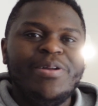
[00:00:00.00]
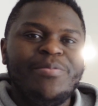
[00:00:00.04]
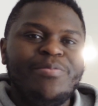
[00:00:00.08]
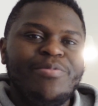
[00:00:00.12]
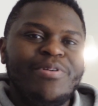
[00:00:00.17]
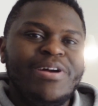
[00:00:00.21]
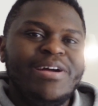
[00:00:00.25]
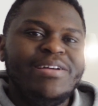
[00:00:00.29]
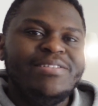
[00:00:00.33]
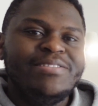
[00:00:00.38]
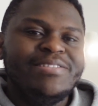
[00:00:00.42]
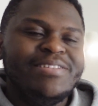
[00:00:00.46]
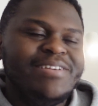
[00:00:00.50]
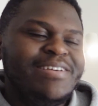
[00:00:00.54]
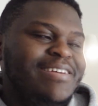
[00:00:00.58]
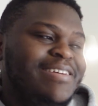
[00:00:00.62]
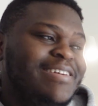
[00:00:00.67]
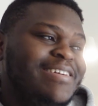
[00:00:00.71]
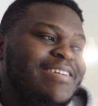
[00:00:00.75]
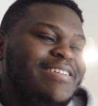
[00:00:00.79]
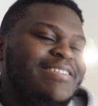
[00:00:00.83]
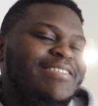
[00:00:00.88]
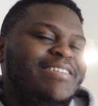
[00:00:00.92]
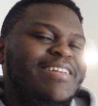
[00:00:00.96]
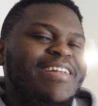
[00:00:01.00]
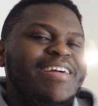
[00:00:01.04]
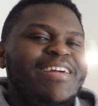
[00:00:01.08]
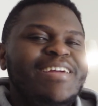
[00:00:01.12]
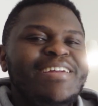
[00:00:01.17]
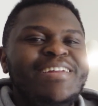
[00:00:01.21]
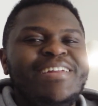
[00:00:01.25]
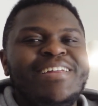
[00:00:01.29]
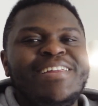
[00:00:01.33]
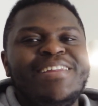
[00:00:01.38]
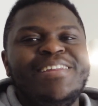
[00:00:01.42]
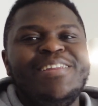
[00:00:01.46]
the price.
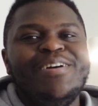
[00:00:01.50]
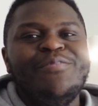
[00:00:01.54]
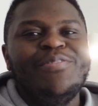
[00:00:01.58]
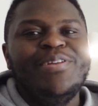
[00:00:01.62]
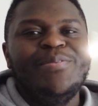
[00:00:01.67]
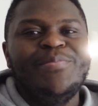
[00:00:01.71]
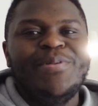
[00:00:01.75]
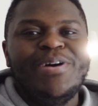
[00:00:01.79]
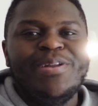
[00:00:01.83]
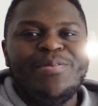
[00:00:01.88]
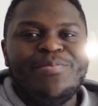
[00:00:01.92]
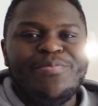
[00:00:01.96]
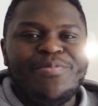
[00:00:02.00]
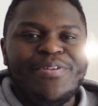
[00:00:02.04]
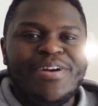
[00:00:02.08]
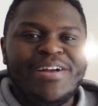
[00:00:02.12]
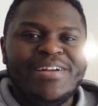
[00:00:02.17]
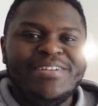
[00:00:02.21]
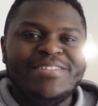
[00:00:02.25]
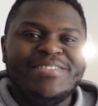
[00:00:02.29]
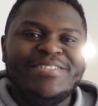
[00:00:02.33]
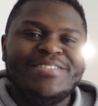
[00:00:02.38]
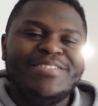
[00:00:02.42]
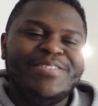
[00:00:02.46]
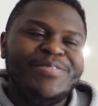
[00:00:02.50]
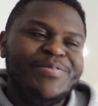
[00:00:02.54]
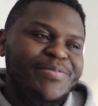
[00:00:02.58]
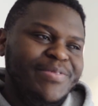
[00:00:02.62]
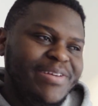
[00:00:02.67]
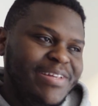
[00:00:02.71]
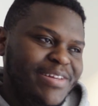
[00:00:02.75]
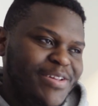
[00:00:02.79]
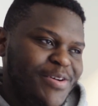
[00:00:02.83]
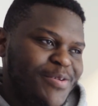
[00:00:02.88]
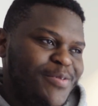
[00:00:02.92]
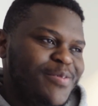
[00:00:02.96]
Today, nothing about the price.
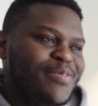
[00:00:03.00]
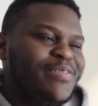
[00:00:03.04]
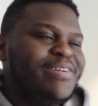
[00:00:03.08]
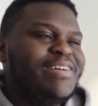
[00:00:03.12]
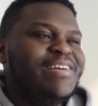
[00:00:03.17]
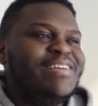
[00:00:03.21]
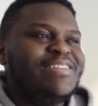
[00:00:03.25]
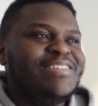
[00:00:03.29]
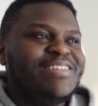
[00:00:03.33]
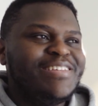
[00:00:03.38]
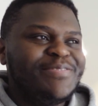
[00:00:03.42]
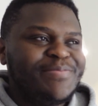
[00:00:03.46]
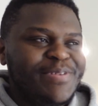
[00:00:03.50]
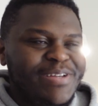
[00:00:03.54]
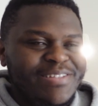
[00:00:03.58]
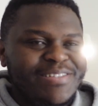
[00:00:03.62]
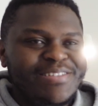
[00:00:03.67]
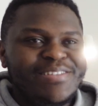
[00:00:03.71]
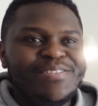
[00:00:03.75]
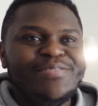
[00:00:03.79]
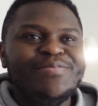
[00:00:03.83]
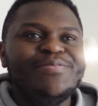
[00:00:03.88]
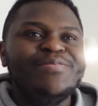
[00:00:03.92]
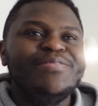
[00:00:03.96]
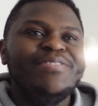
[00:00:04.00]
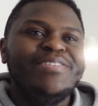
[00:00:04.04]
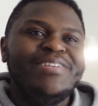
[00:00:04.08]
We know it's expensive,